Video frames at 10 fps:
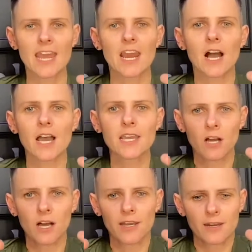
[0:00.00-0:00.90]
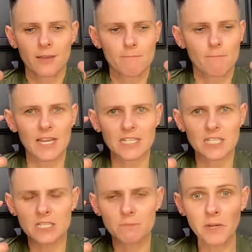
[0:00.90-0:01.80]
And I got my
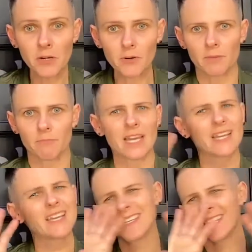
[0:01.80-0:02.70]
spirit back.